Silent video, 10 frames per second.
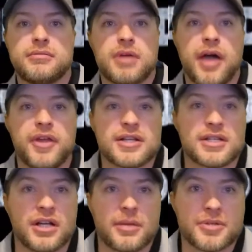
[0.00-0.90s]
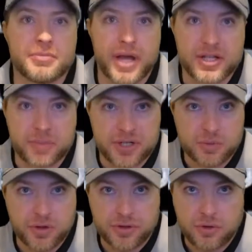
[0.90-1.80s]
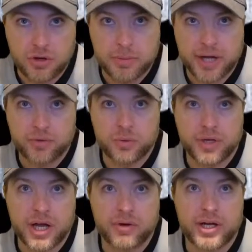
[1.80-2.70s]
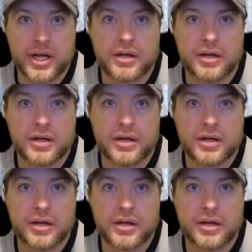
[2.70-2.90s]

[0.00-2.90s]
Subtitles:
I think it's going to help us, man, especially with the quarterback room we got right now.